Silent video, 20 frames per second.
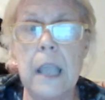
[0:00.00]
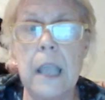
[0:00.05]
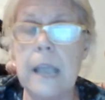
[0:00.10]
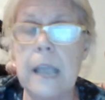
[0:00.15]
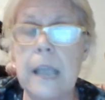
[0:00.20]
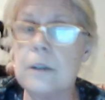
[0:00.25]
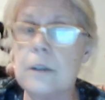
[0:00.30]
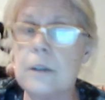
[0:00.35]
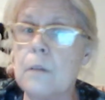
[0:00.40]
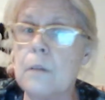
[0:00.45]

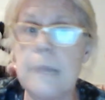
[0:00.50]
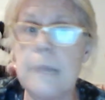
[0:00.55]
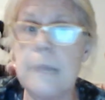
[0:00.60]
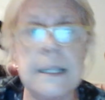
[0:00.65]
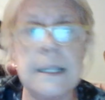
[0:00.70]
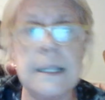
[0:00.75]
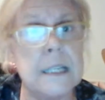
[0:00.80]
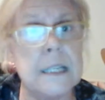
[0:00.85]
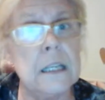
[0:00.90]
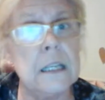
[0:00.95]
And don't
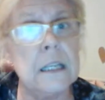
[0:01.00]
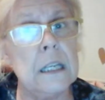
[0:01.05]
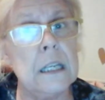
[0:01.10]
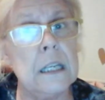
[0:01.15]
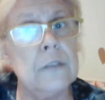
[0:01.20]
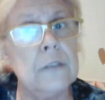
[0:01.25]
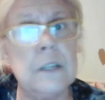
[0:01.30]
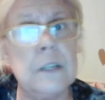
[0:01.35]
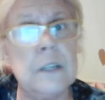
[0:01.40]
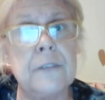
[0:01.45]
mess,
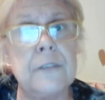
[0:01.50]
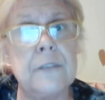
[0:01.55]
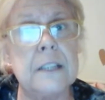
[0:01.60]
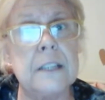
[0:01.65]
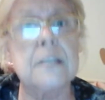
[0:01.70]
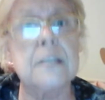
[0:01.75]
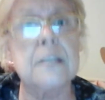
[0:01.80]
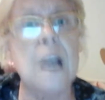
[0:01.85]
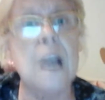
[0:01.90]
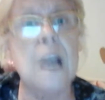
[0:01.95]
even if
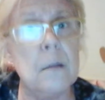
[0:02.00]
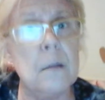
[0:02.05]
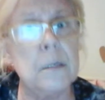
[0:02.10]
it's not